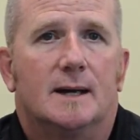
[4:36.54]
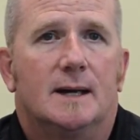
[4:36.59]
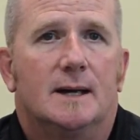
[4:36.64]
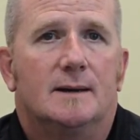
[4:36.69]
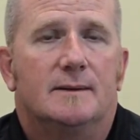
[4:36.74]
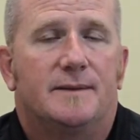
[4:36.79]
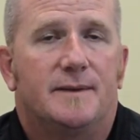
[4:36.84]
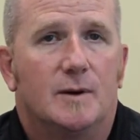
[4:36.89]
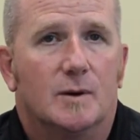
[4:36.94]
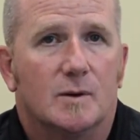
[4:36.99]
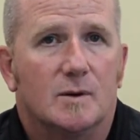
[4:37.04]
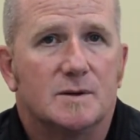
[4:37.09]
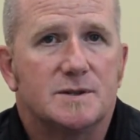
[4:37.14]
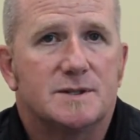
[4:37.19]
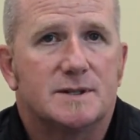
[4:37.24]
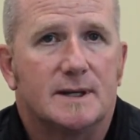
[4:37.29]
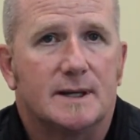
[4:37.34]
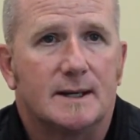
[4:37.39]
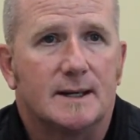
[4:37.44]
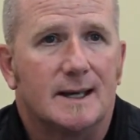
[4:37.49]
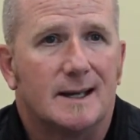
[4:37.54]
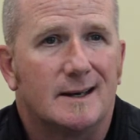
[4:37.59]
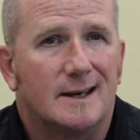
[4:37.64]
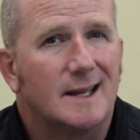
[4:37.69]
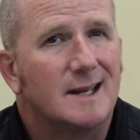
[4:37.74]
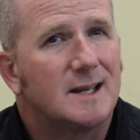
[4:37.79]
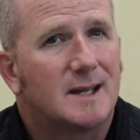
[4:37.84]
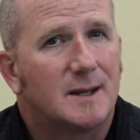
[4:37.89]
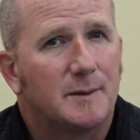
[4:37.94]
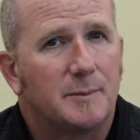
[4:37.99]
fuels and
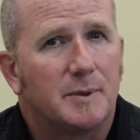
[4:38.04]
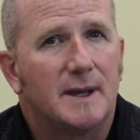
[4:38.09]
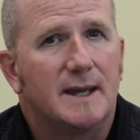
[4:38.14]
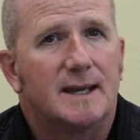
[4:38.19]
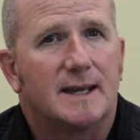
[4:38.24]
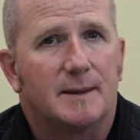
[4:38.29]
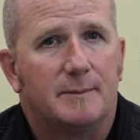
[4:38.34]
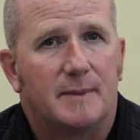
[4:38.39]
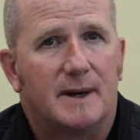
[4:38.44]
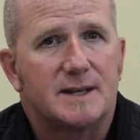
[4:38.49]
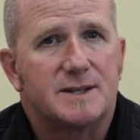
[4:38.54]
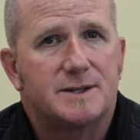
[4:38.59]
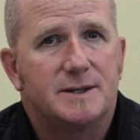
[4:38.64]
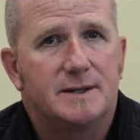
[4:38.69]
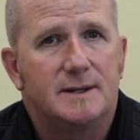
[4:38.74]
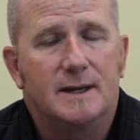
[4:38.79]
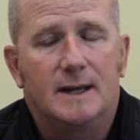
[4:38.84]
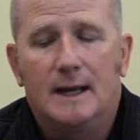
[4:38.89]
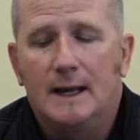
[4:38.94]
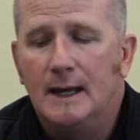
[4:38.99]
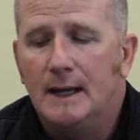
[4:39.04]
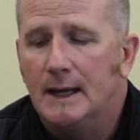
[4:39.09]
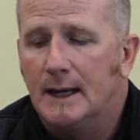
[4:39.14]
incomplete combustion,